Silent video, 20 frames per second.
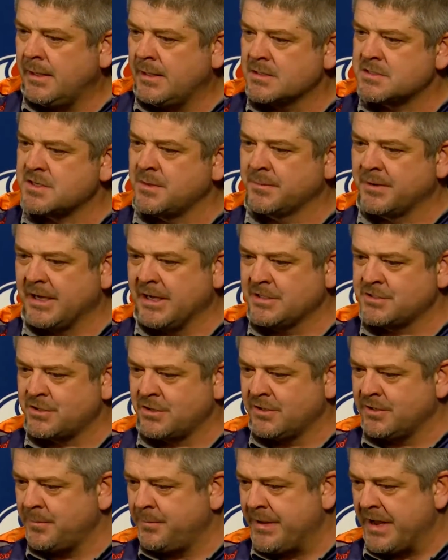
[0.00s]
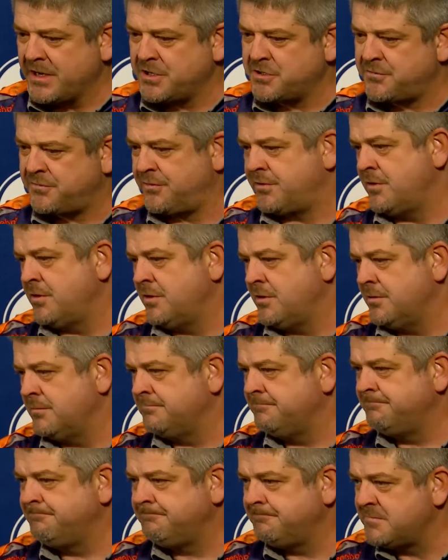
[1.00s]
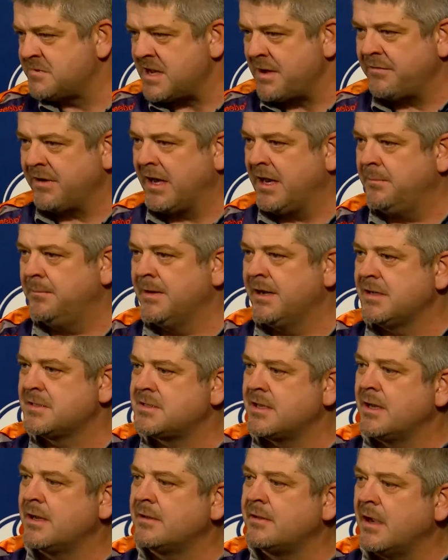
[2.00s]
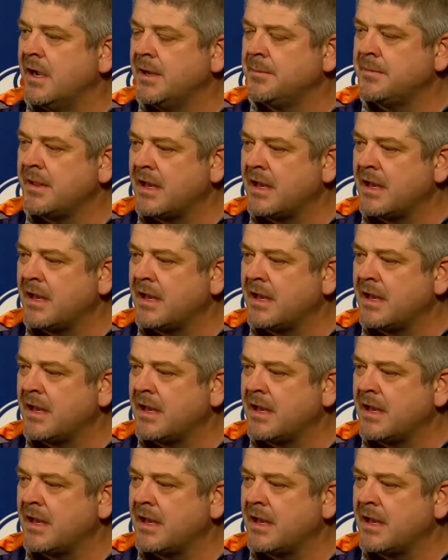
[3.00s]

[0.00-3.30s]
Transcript: Some guys are on the bench for 7-8 minutes at a time.